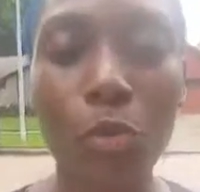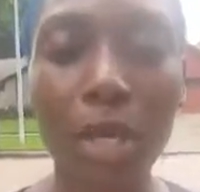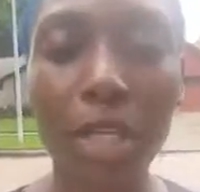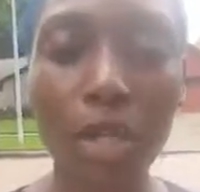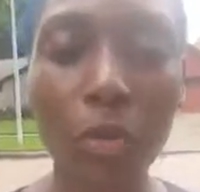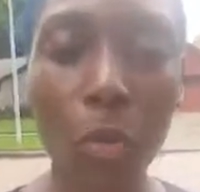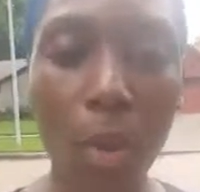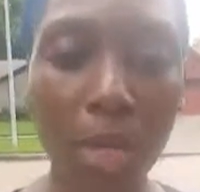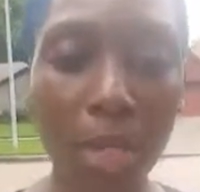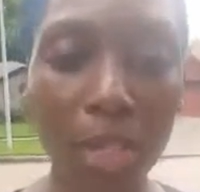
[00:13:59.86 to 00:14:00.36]

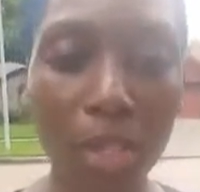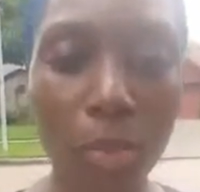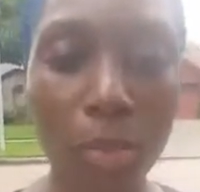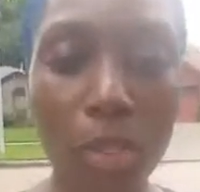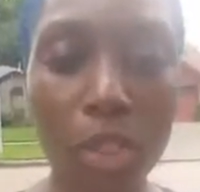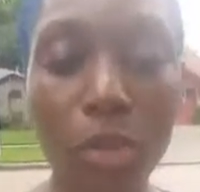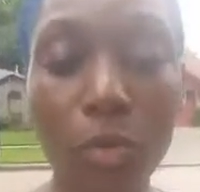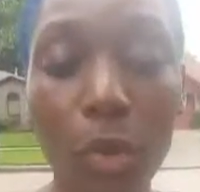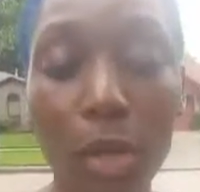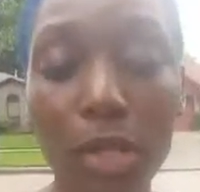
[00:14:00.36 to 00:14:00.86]
what you want to
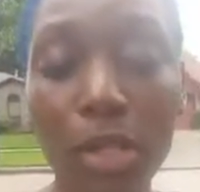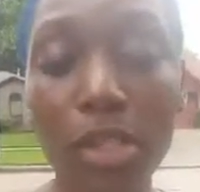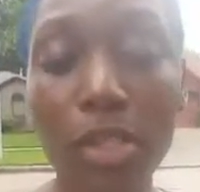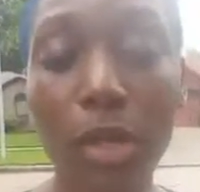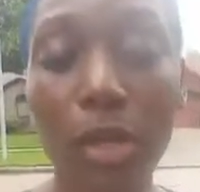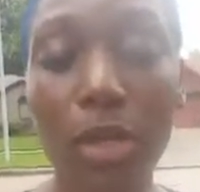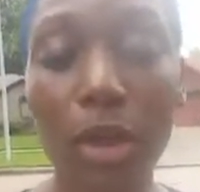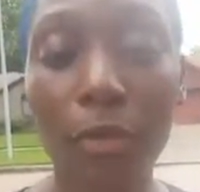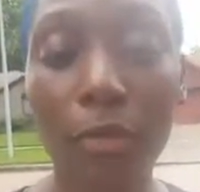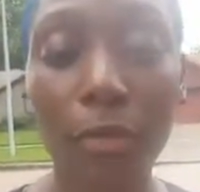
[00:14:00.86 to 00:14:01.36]
do is you want to
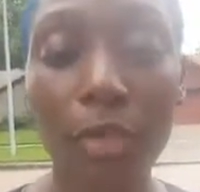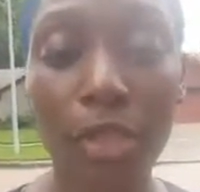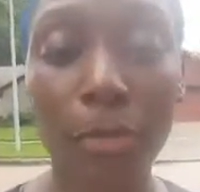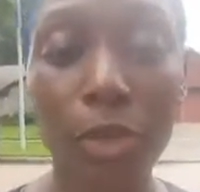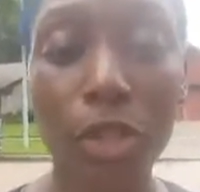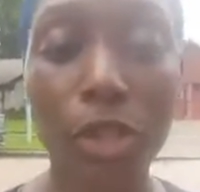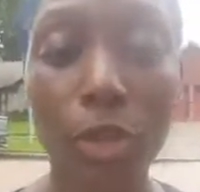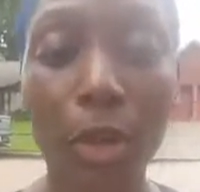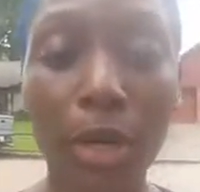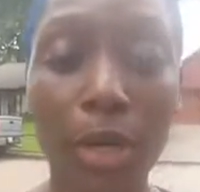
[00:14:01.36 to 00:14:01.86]
start off with
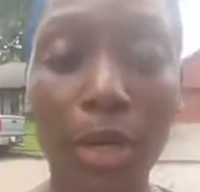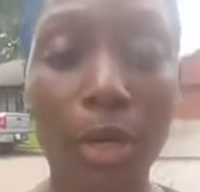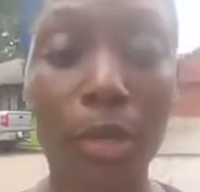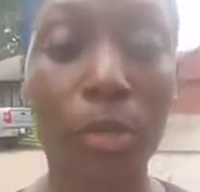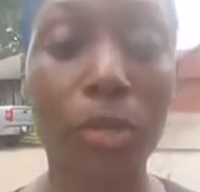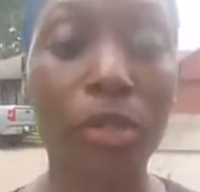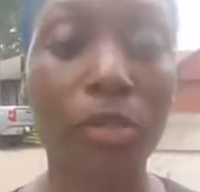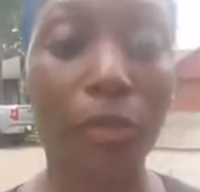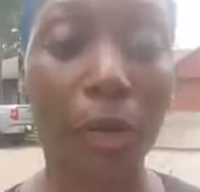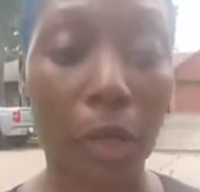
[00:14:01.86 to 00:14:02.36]
some short
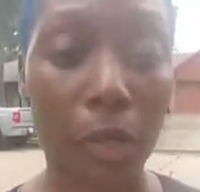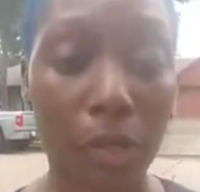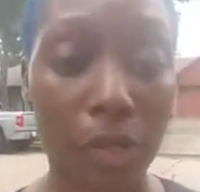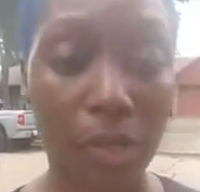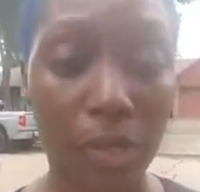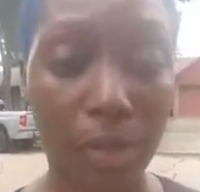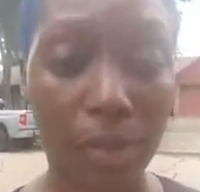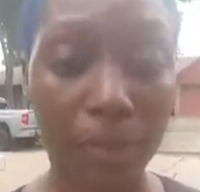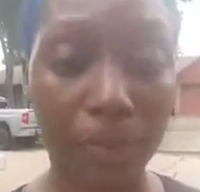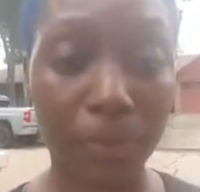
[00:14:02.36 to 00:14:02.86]
goals
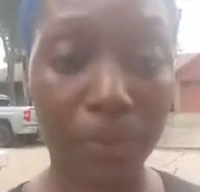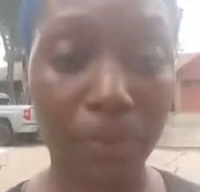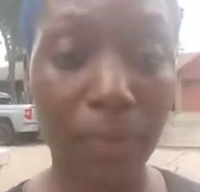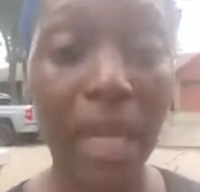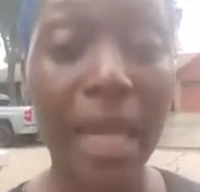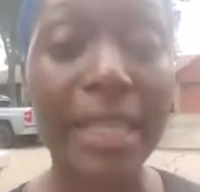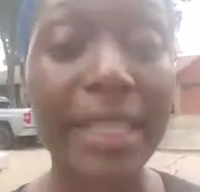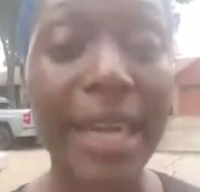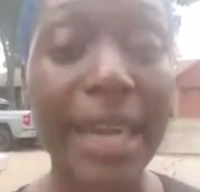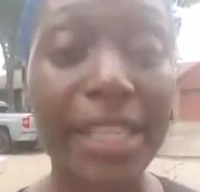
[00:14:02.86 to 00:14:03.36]
first
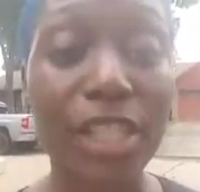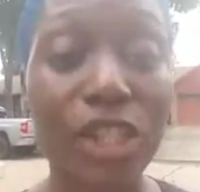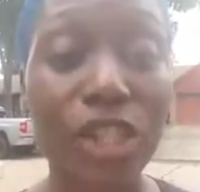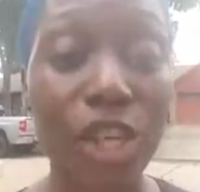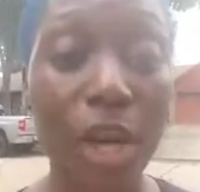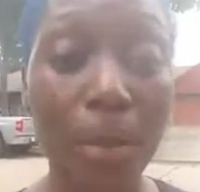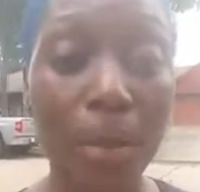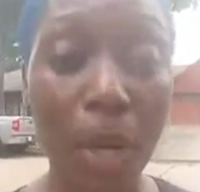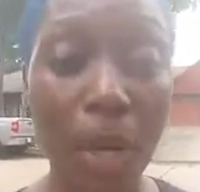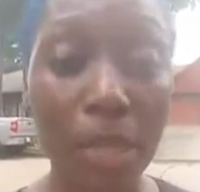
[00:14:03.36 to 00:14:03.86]
Yes,
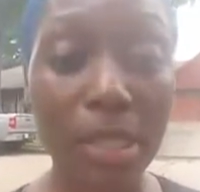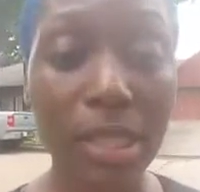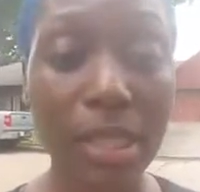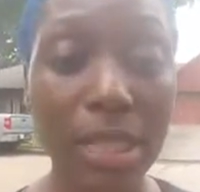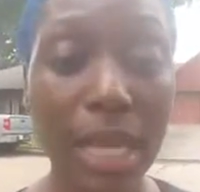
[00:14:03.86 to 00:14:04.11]
jump on